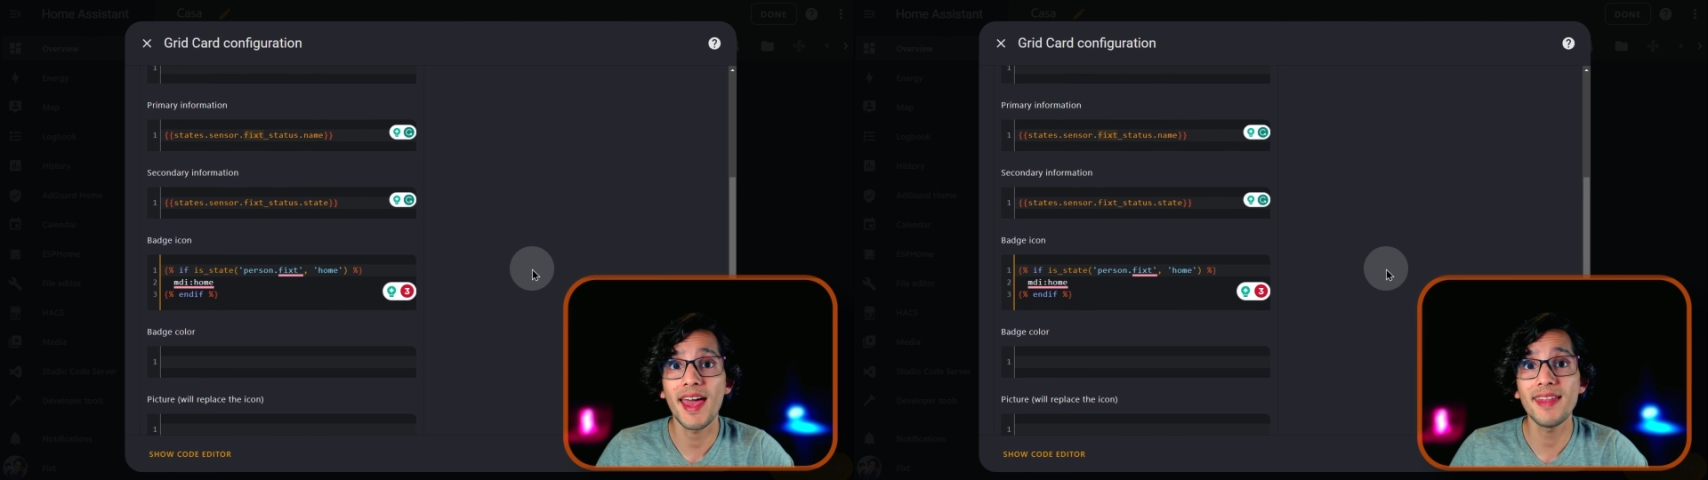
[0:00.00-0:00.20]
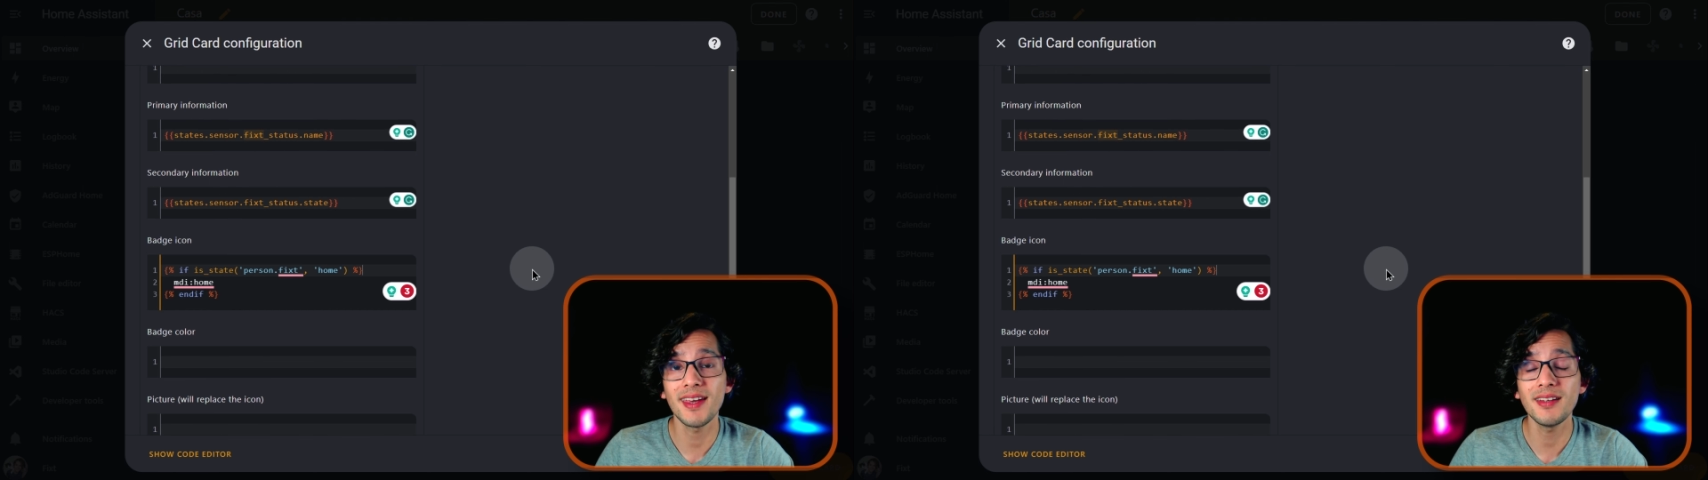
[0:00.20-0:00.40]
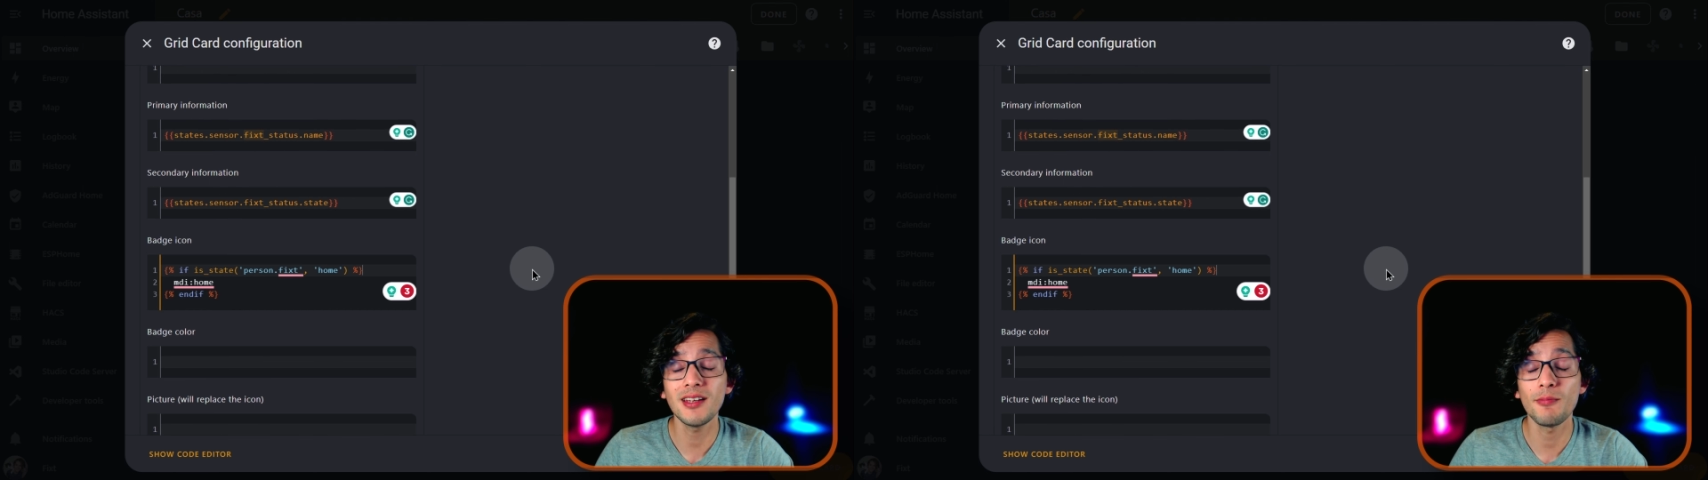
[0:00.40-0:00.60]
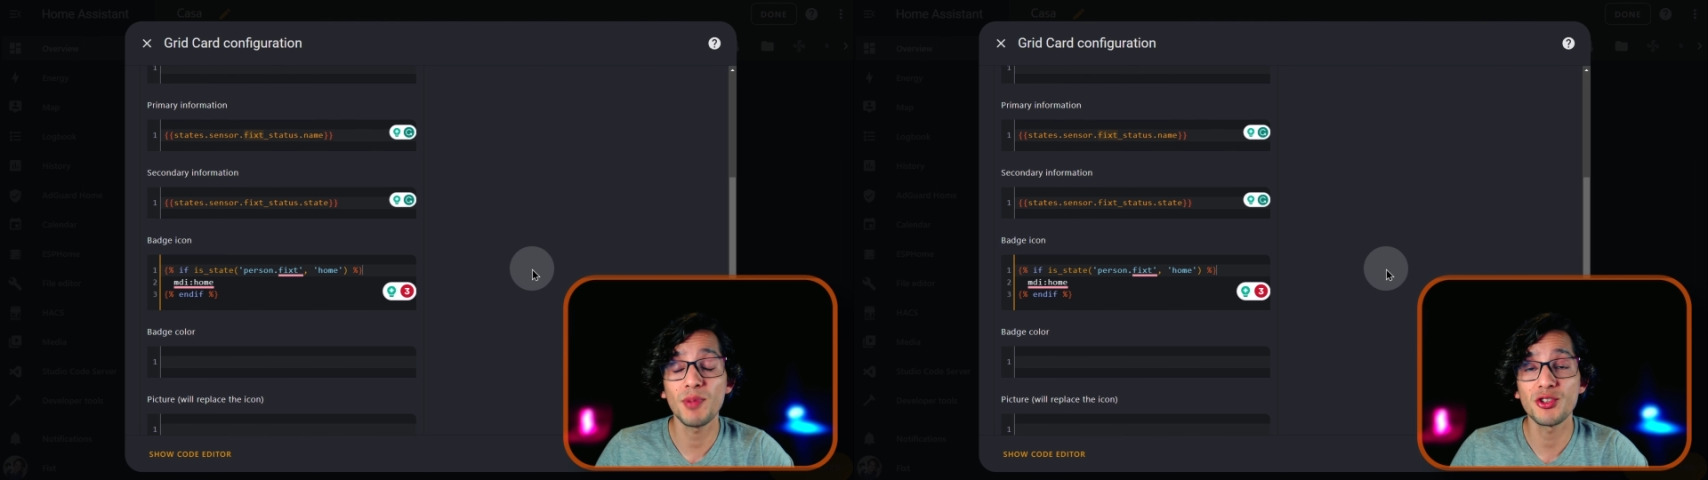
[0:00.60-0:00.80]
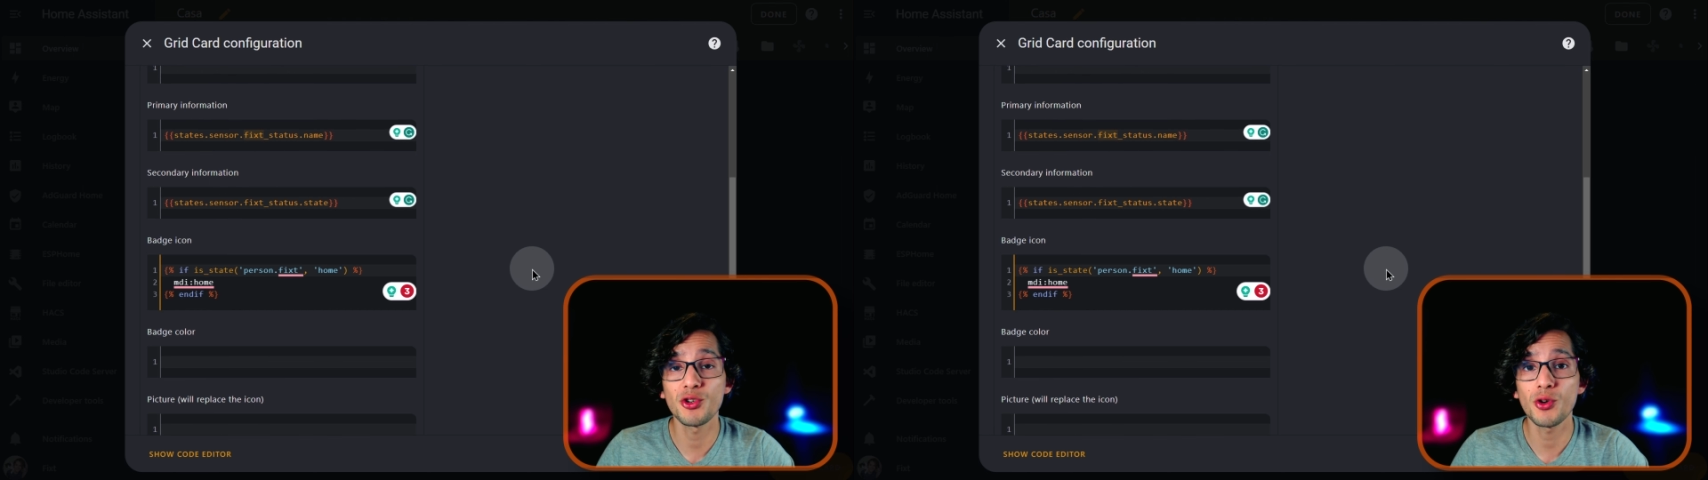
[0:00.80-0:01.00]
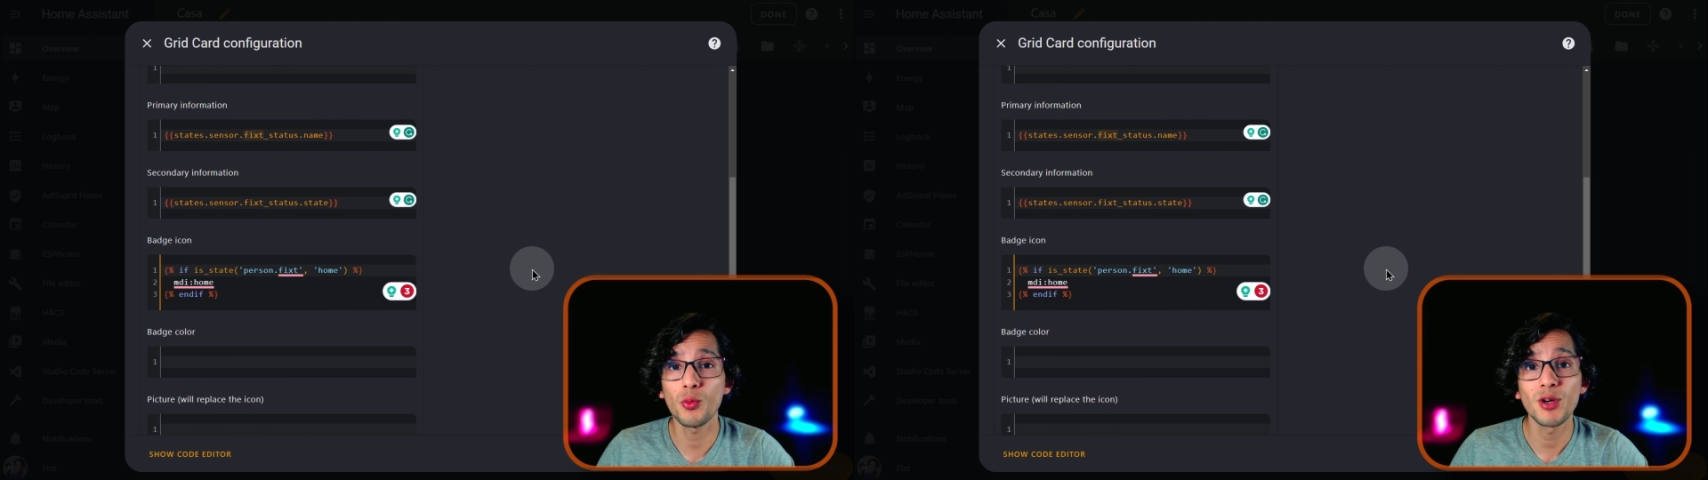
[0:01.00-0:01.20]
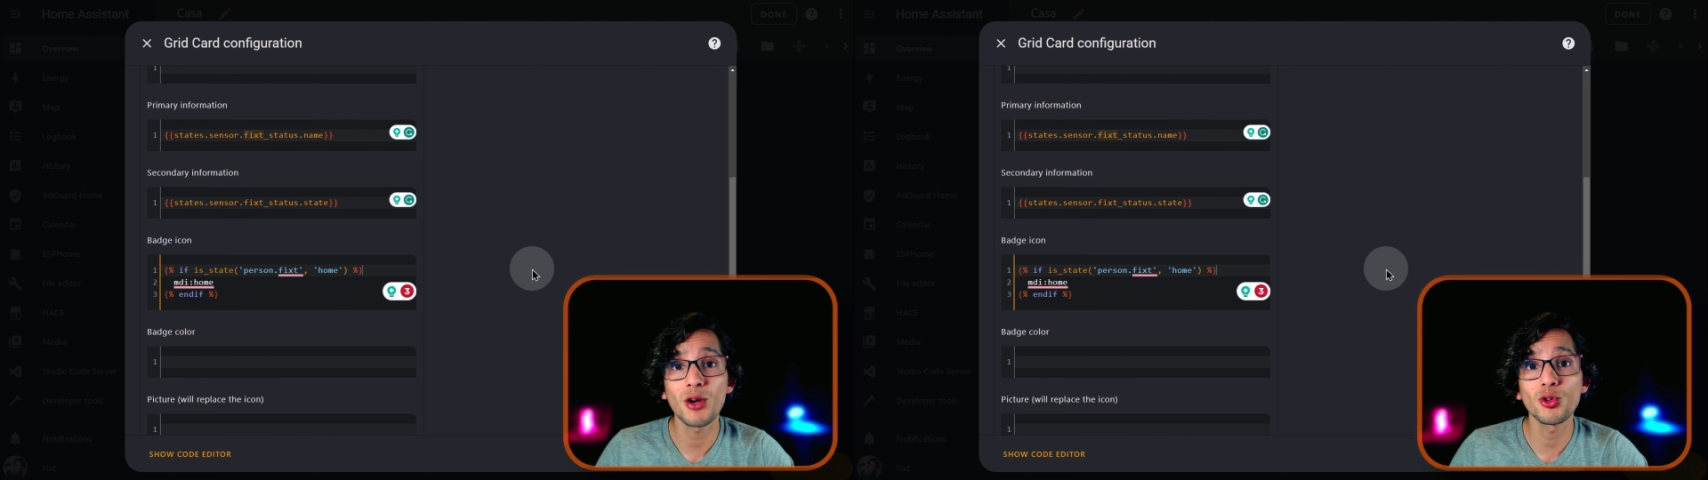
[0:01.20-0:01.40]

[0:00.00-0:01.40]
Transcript: And then, in picture, we